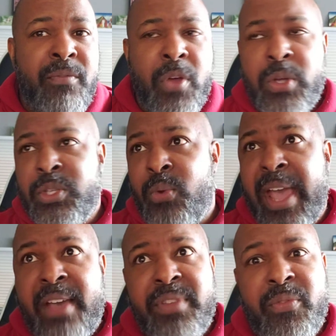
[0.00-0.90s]
Folks who
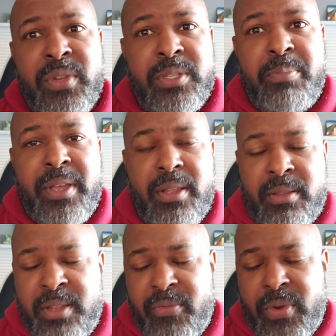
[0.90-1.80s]
have different,
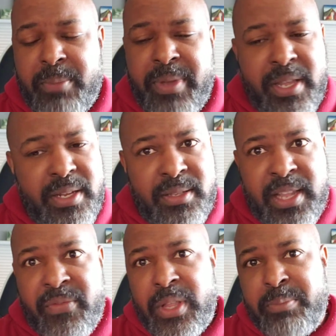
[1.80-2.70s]
different opinions,
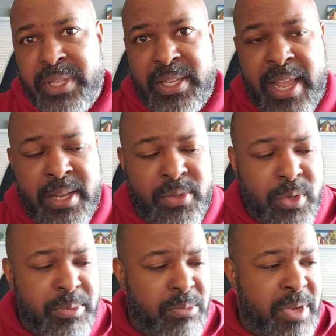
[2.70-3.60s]
definitely put it down in the
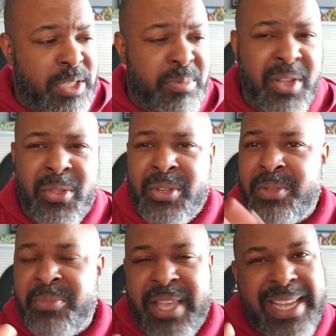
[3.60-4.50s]
description box below. There's
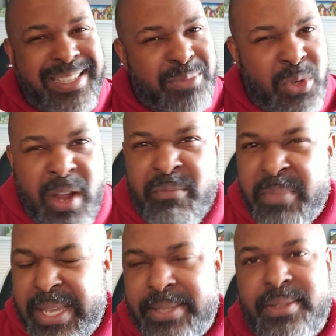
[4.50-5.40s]
some things I'm sure I've
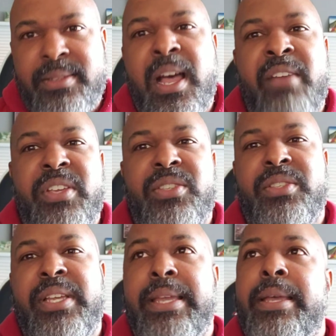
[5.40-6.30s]
missed,
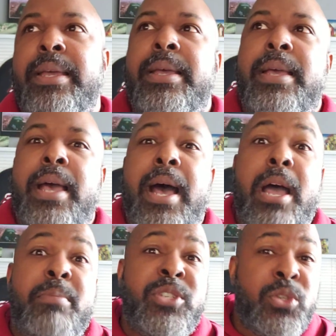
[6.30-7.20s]
obviously.
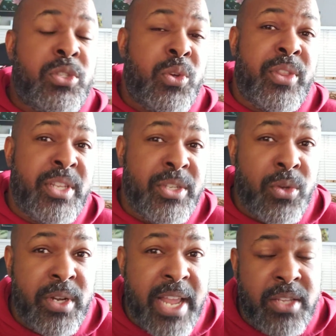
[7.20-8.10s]
Uh, be sure to join the
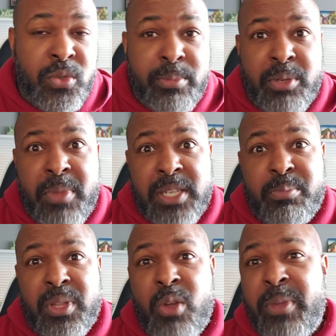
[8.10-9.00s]
Discord down in the description box
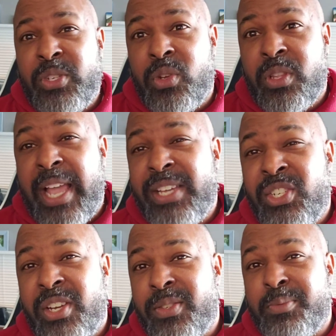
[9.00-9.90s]
below. Make sure you like,
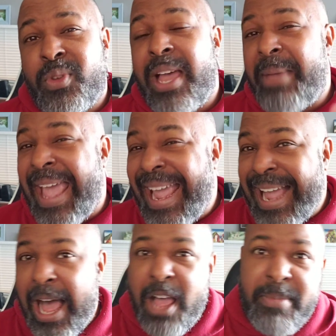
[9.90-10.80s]
share, subscribe, and
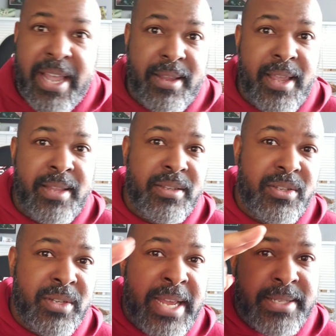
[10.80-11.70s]
comment. And
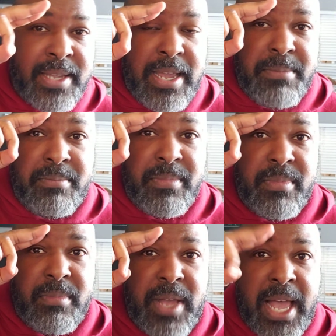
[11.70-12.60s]
until next time,
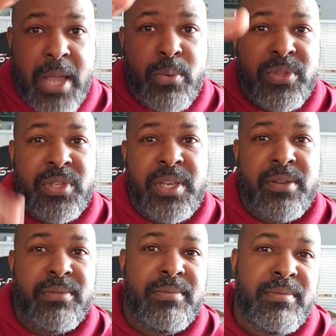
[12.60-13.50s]
I will see
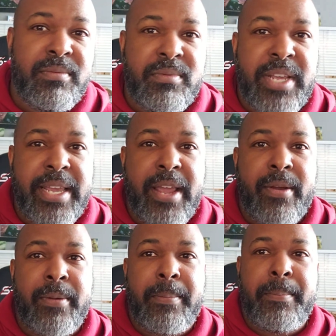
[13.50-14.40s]
you. Take care.